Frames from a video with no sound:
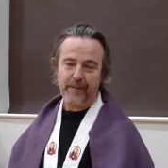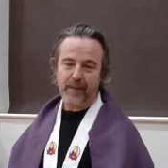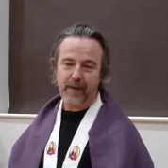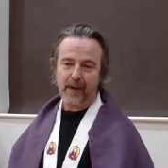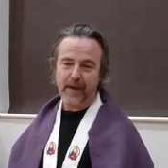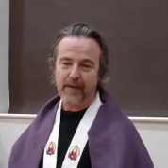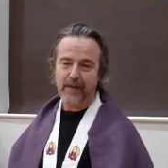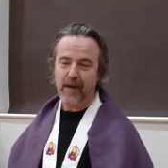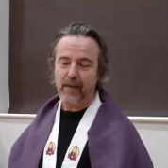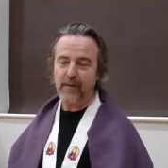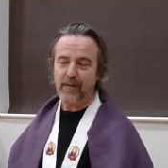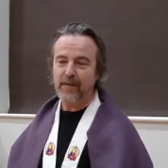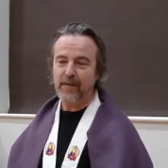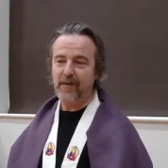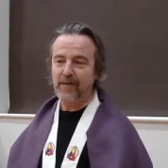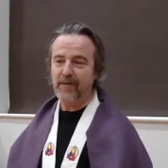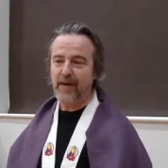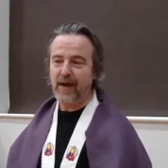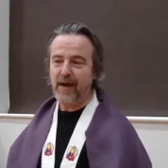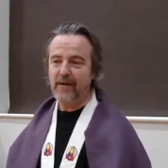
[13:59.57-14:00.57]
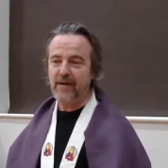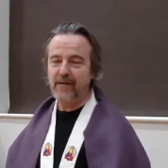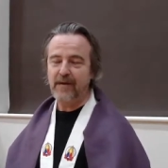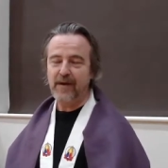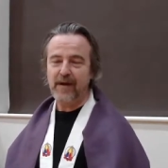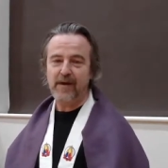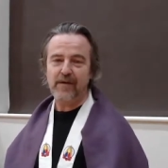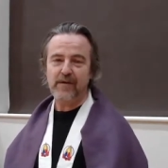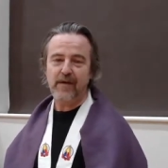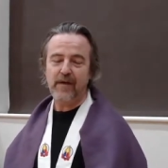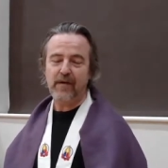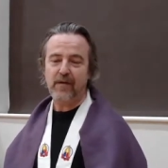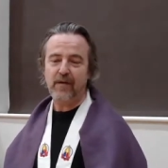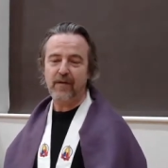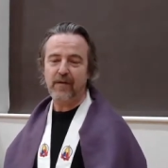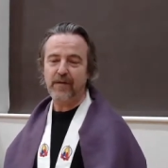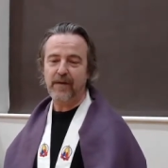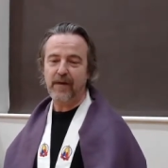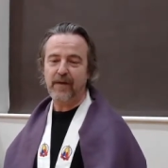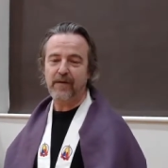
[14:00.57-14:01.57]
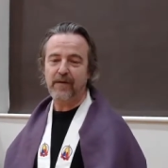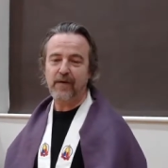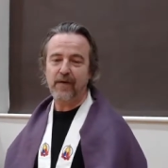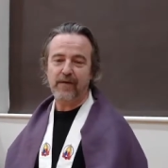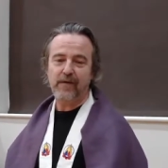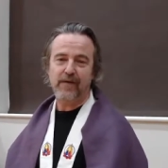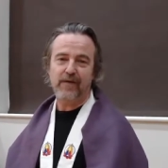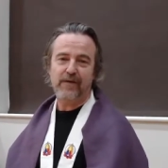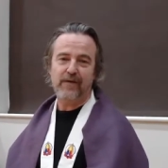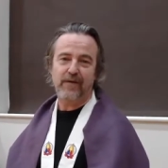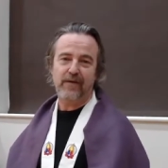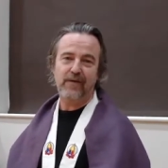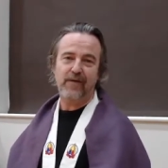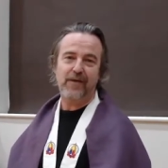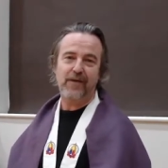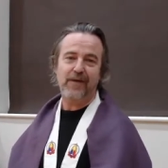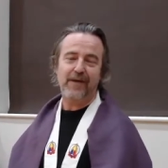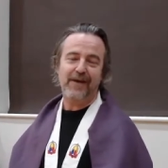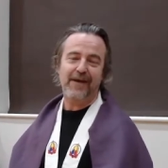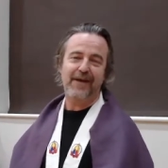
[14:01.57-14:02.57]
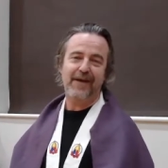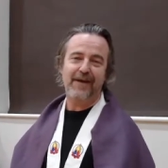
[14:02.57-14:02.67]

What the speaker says: And there was a Zen teacher called Dr. Suzuki